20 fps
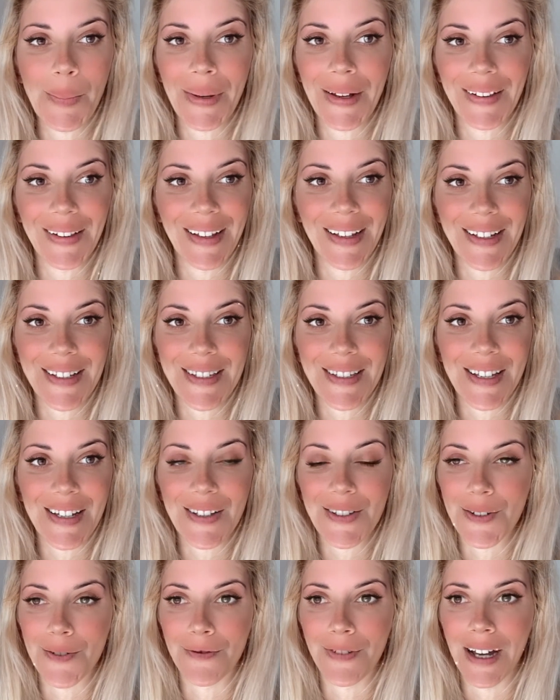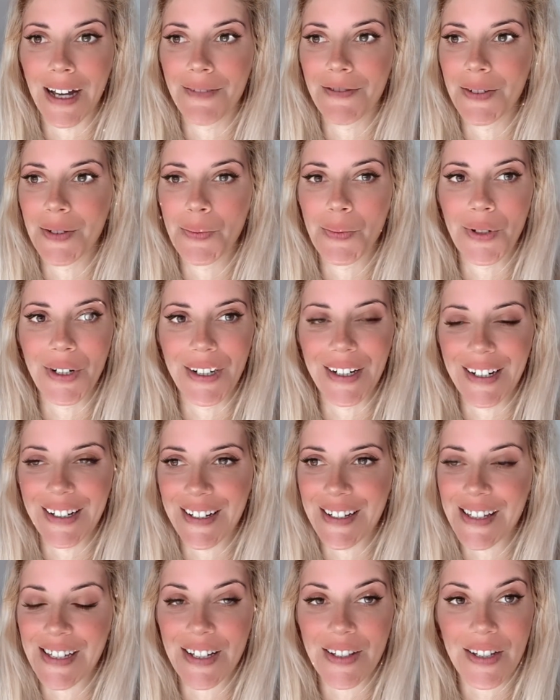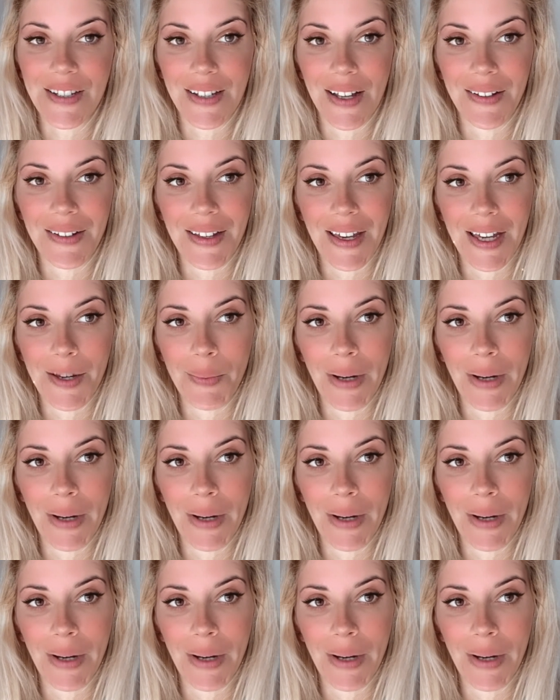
at like 6 or 5 in the morning until the sun came